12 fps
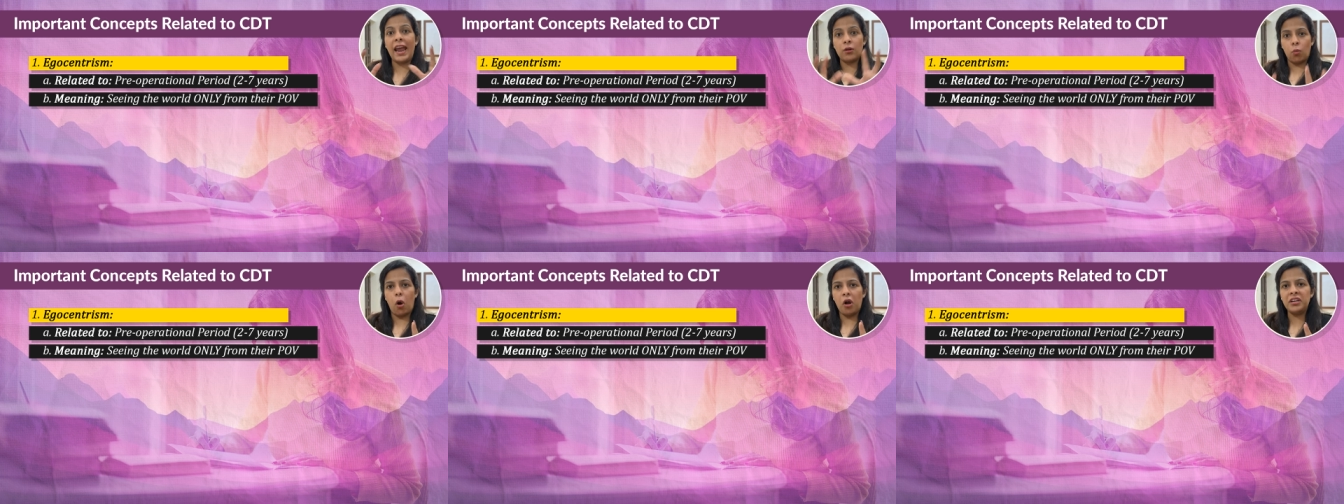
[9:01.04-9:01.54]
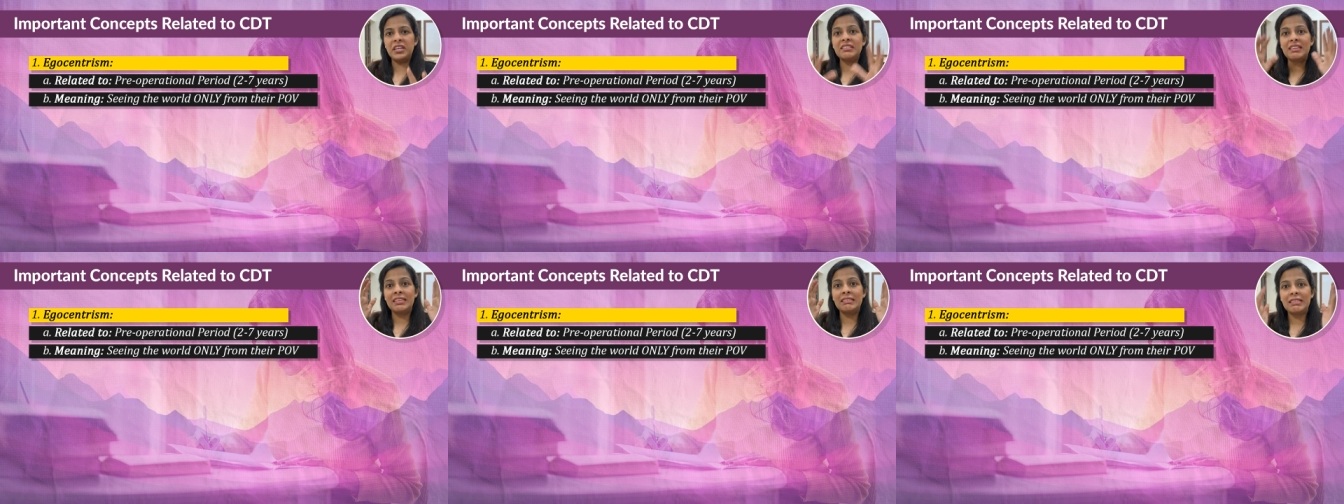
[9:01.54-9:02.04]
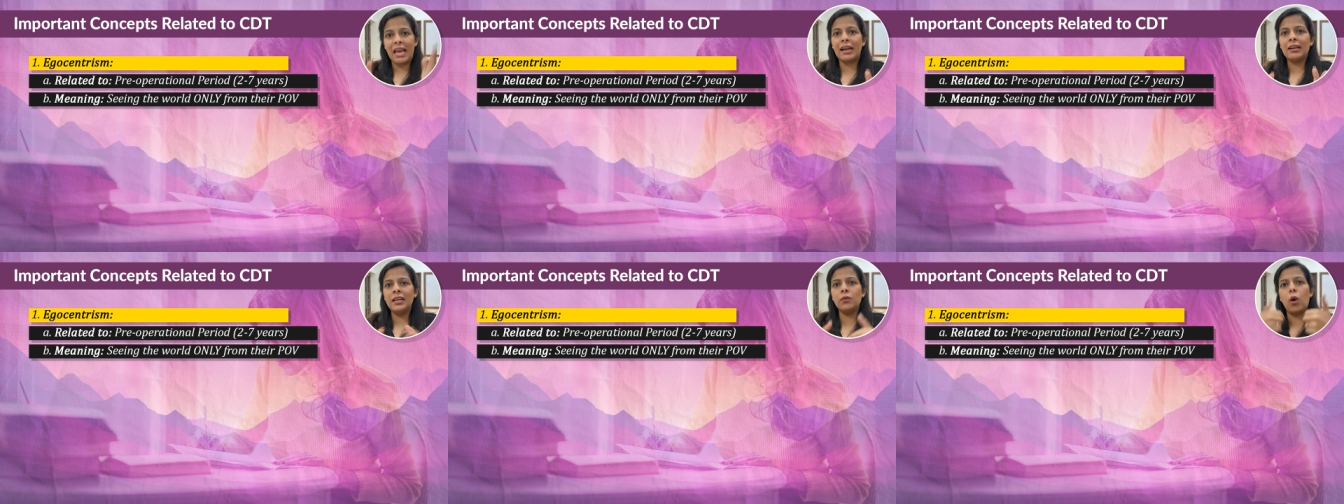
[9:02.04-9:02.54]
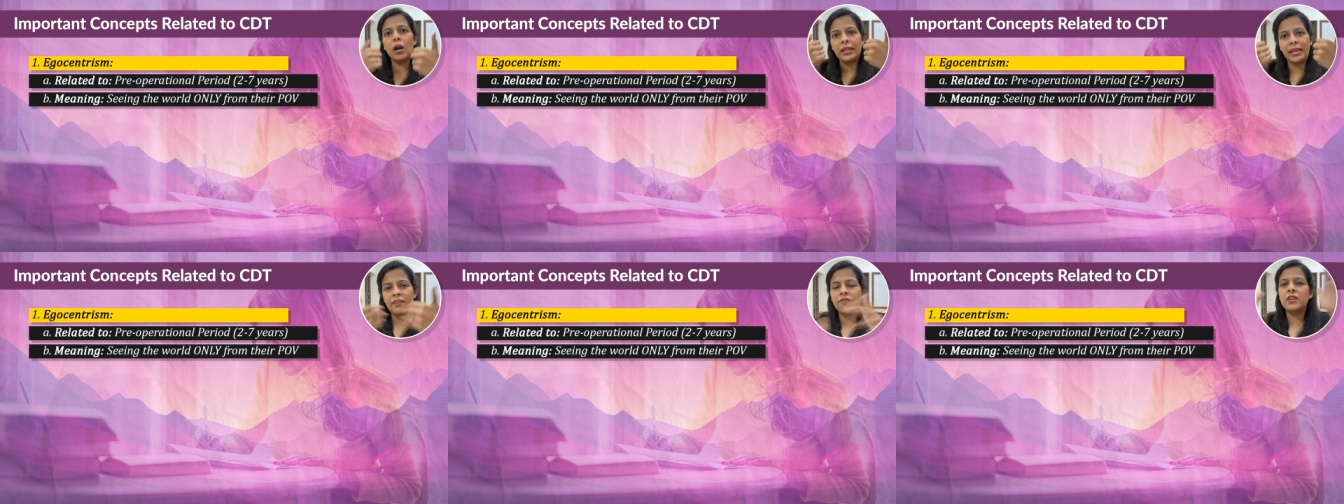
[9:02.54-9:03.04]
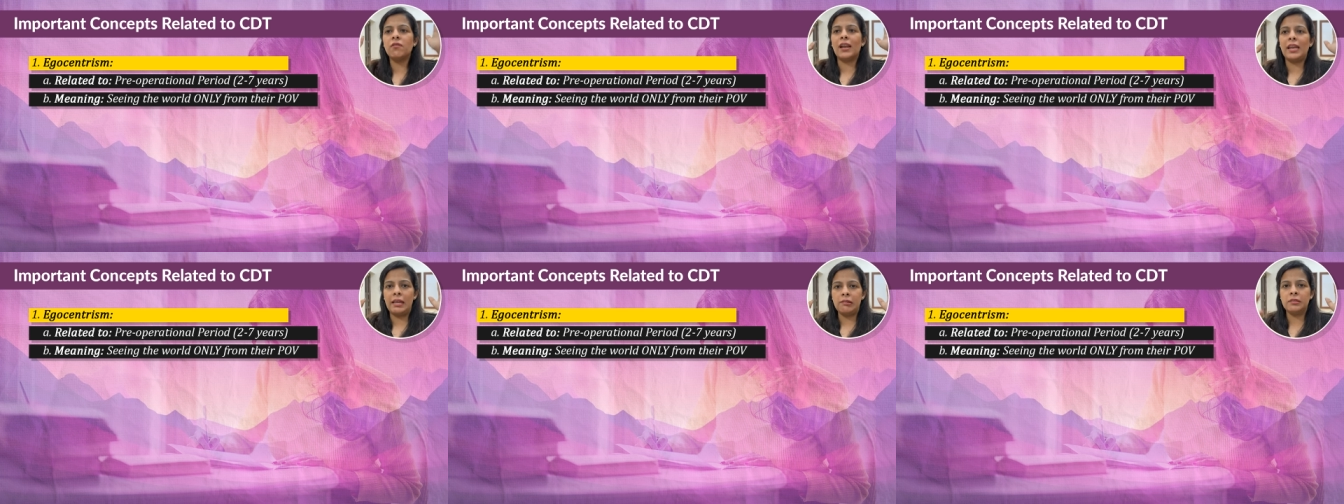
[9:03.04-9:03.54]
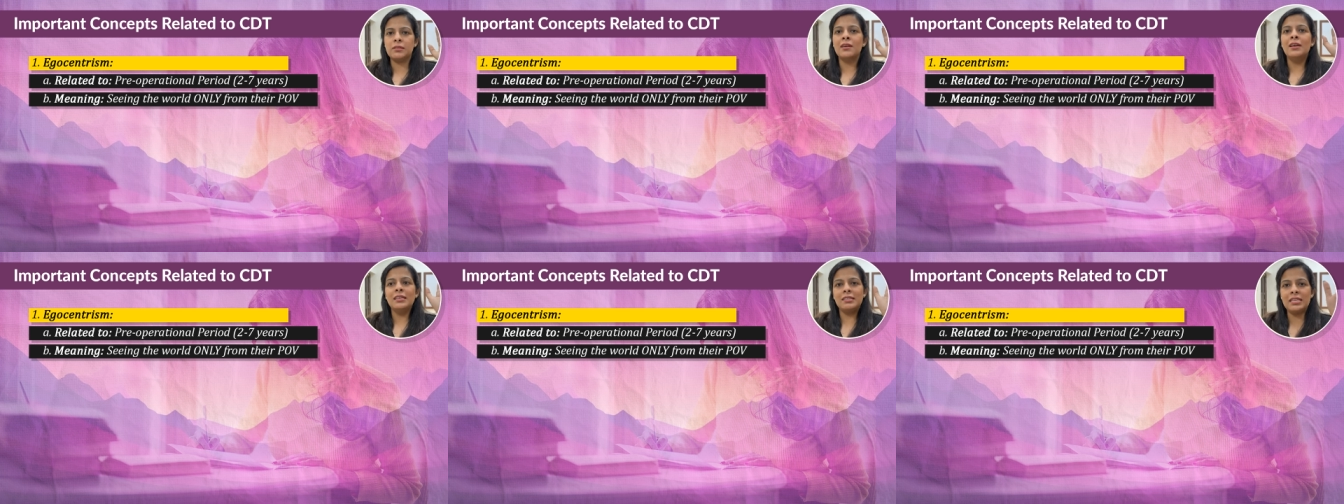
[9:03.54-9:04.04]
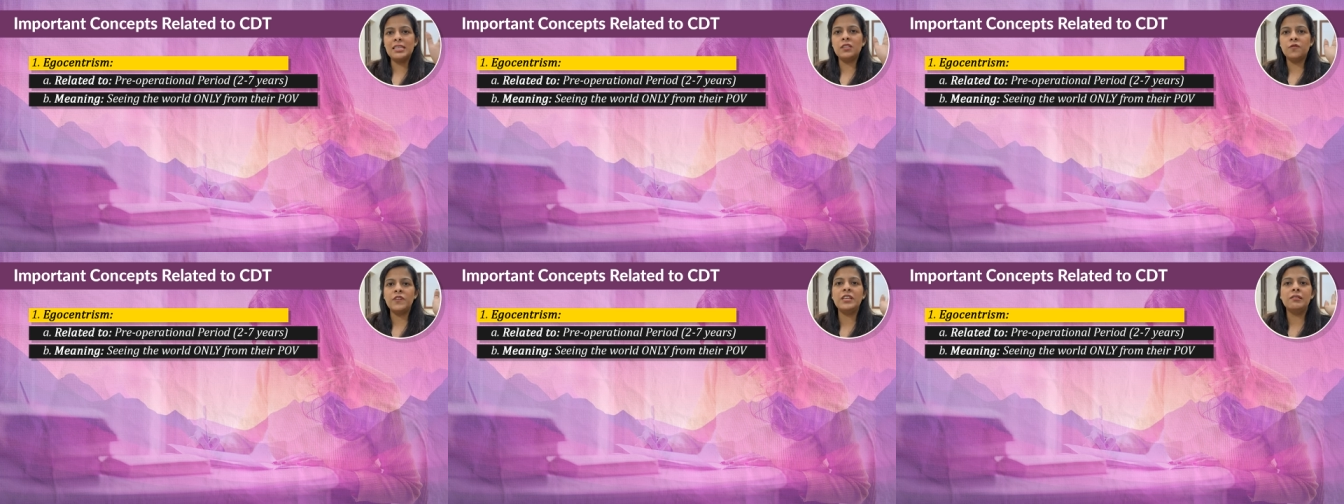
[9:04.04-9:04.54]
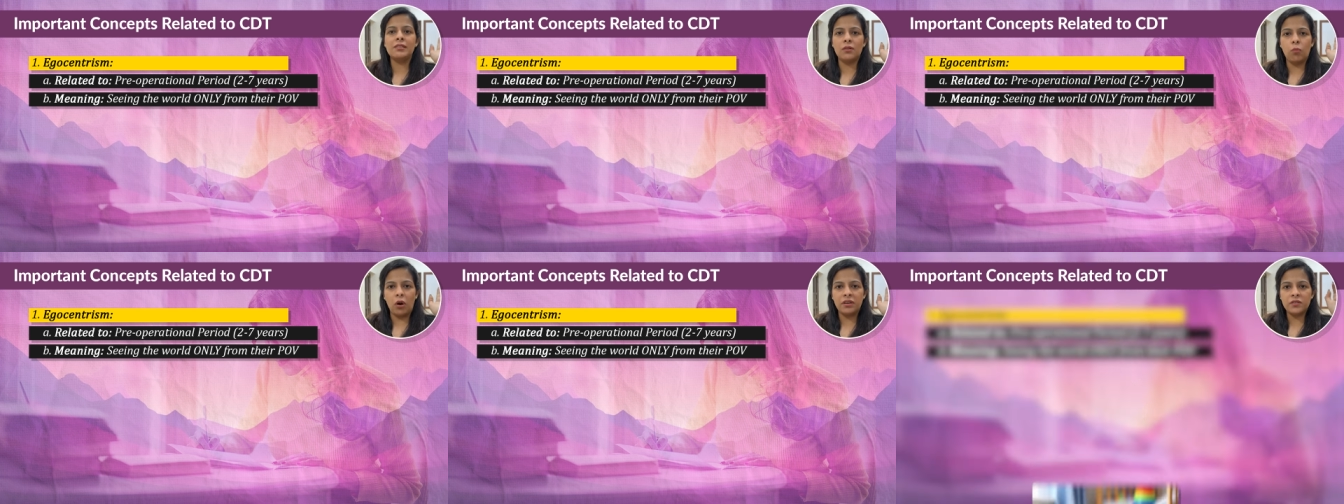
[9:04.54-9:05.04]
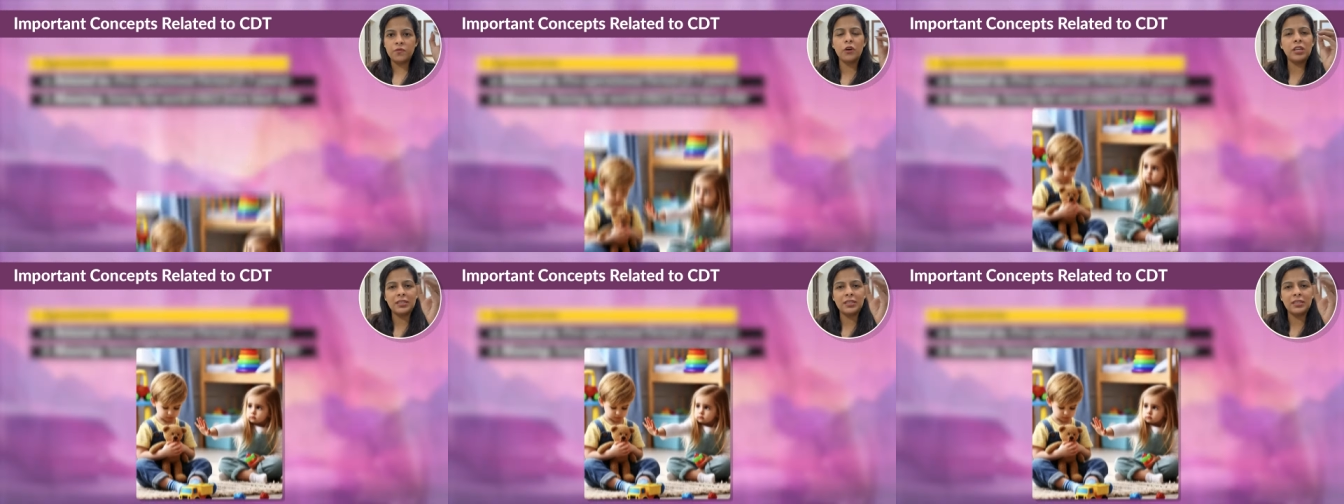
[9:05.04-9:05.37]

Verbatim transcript: and want is exactly what everyone else sees, feels and wants. For